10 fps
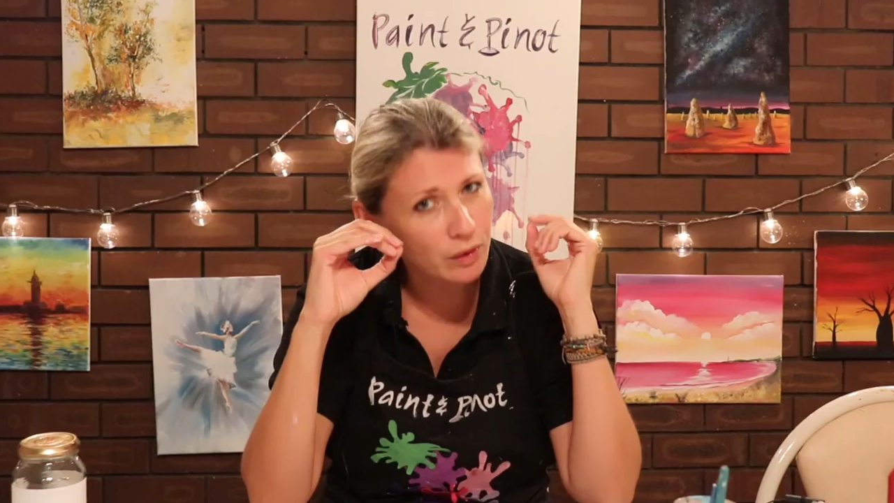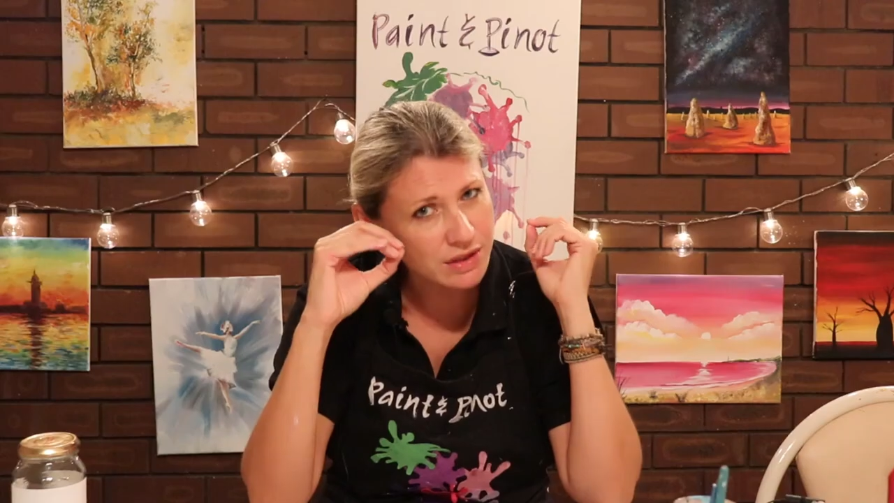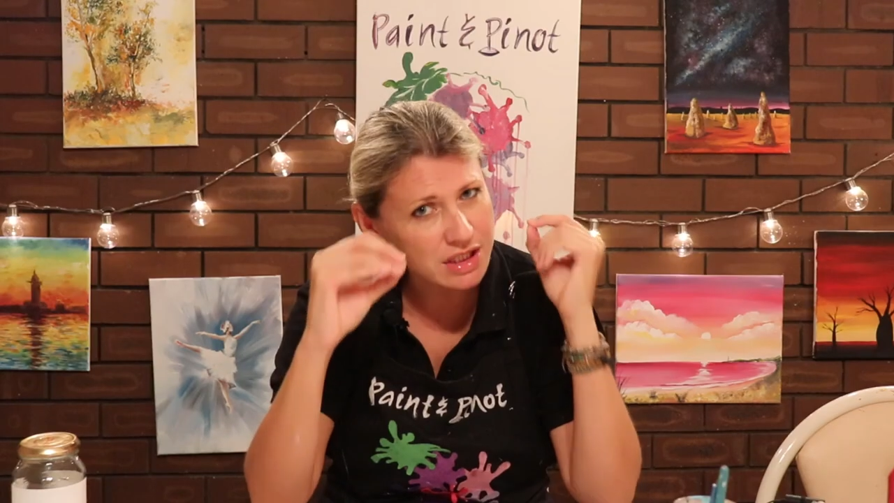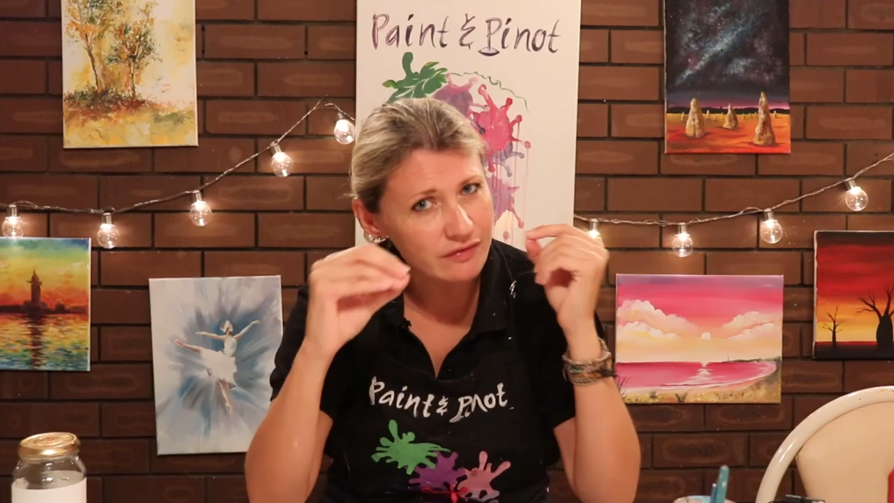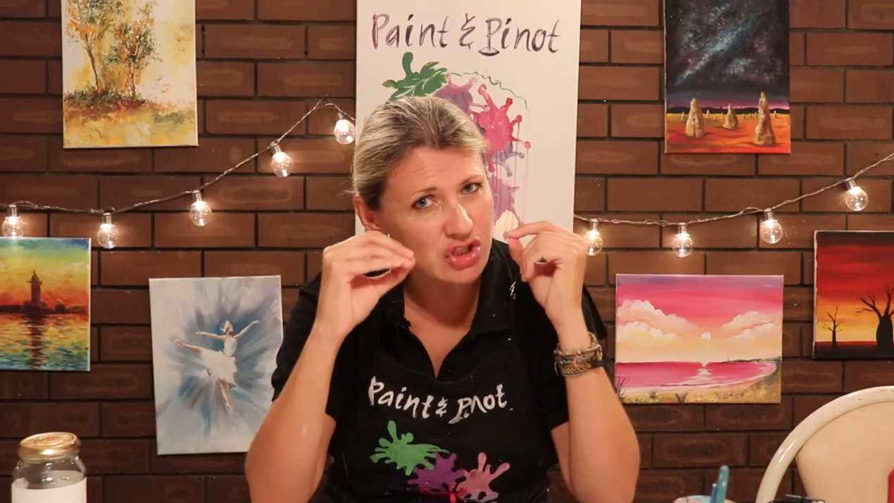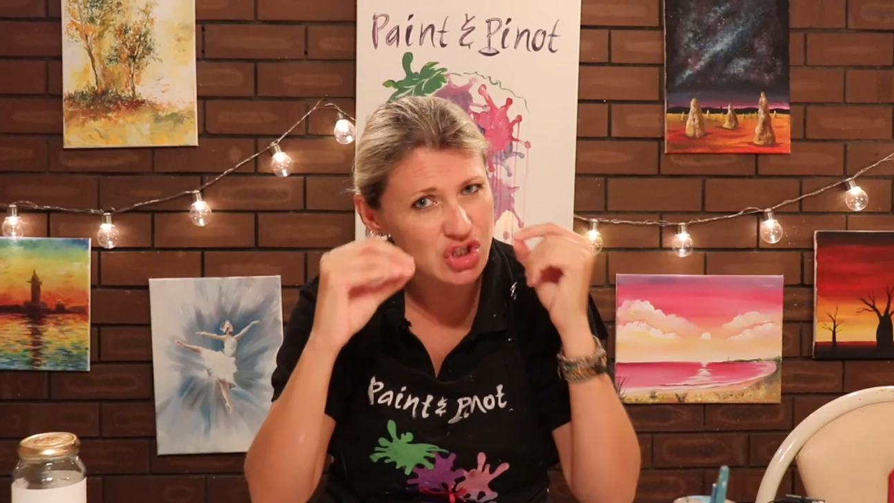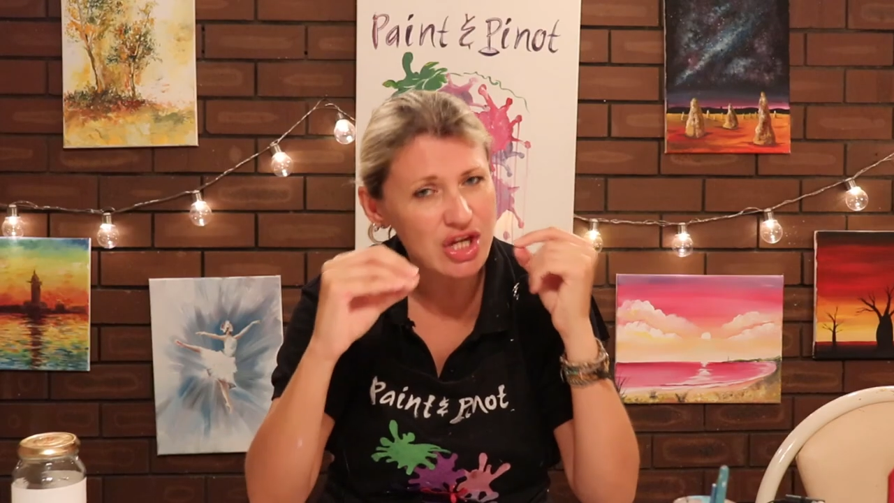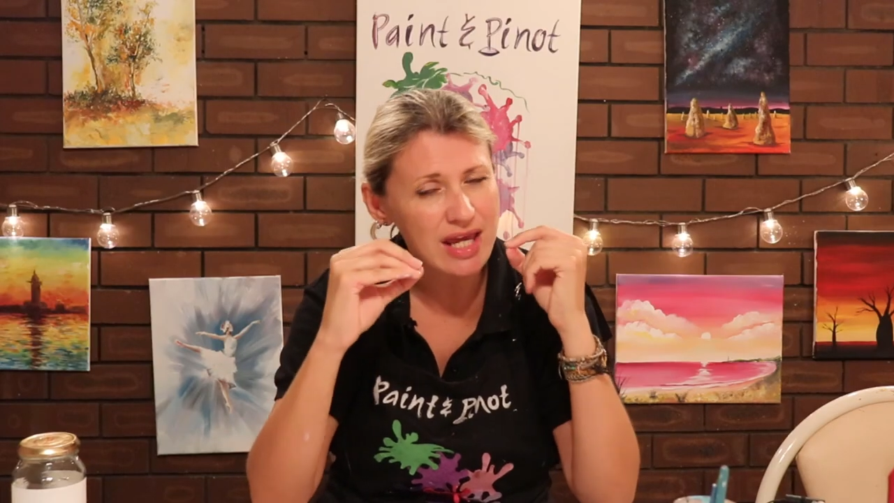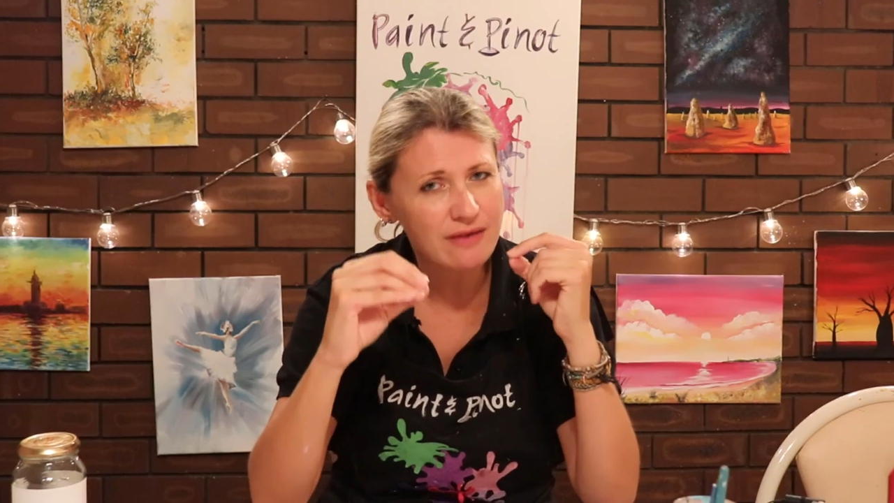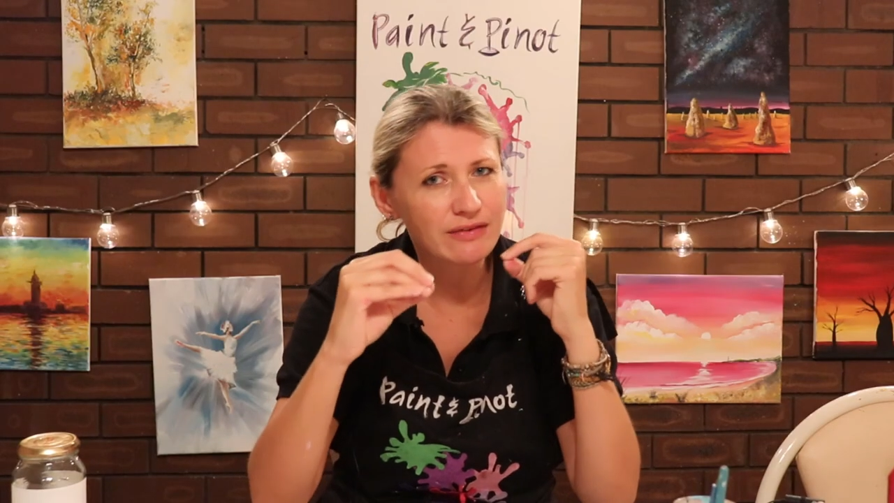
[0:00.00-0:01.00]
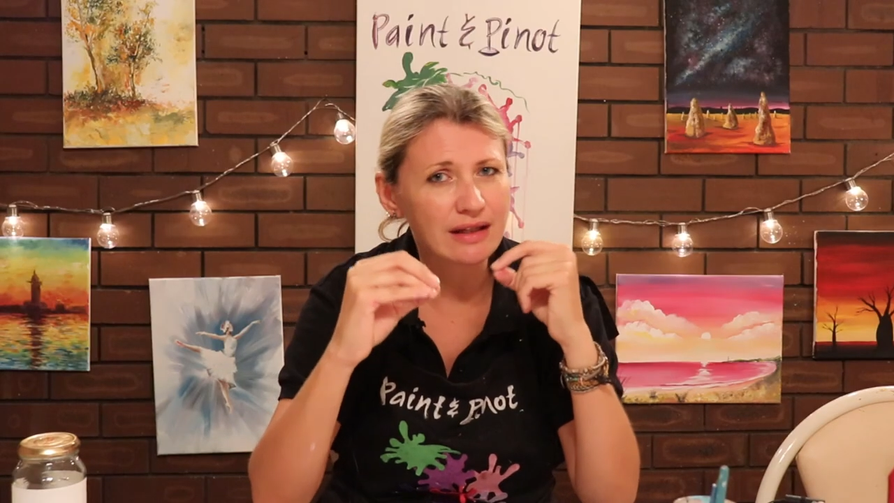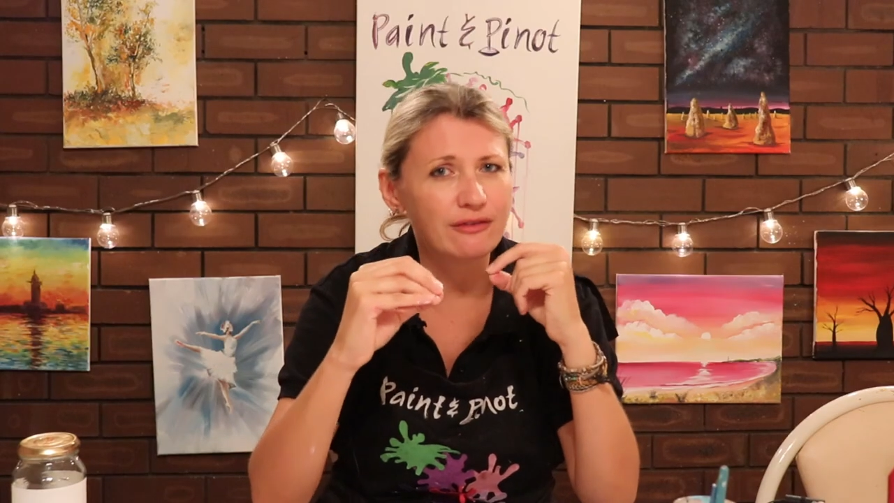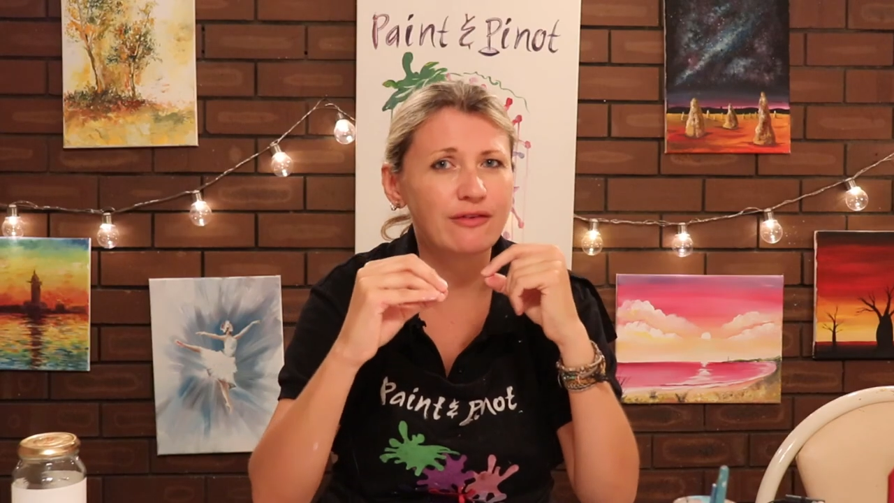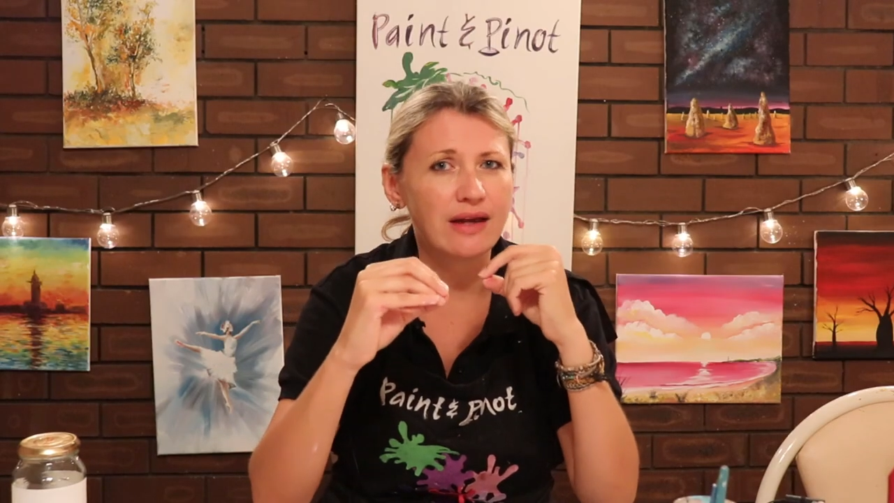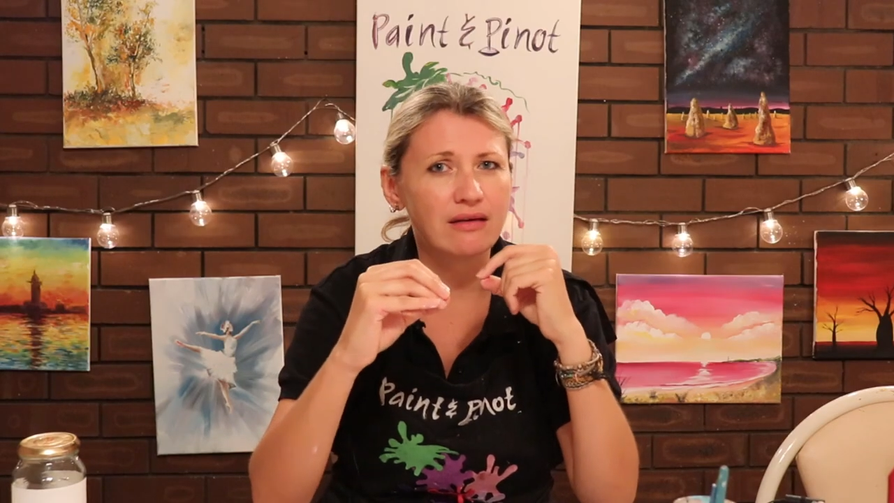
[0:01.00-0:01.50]
Once you've achieved that
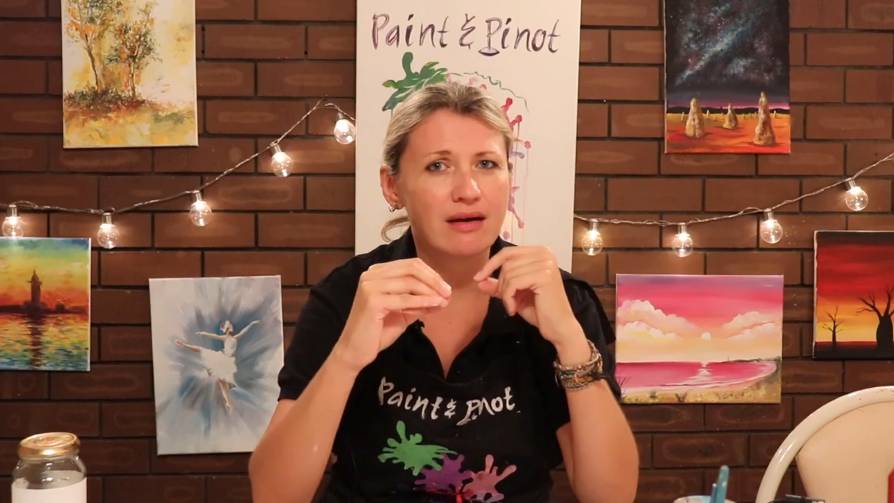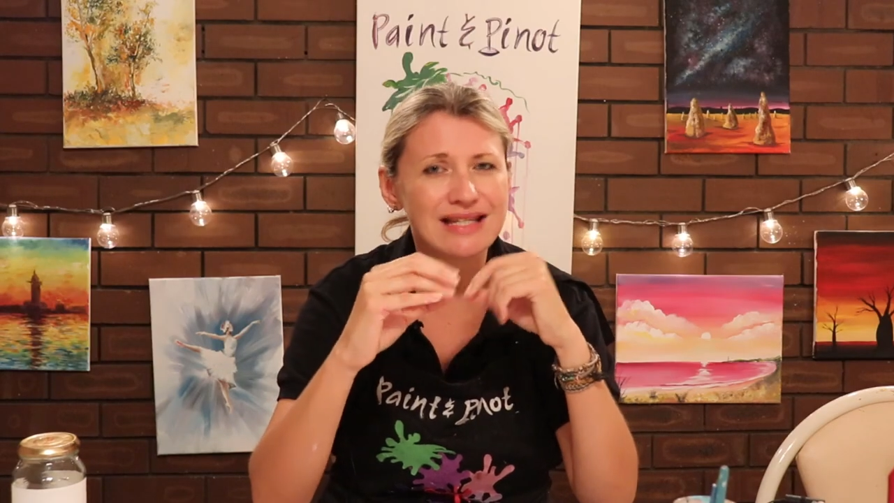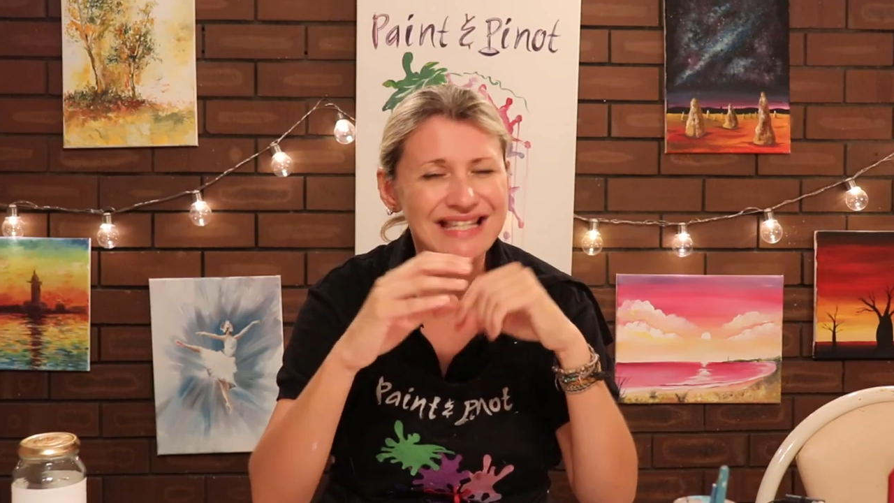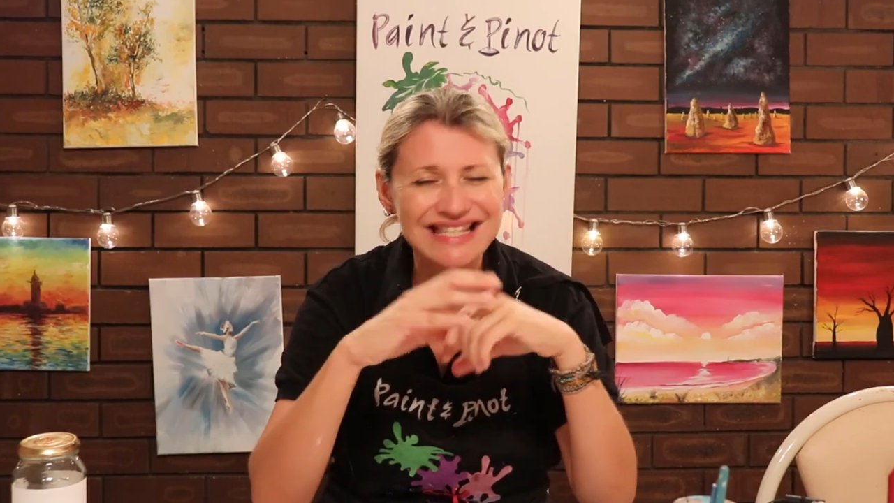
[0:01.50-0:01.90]
effect, guys,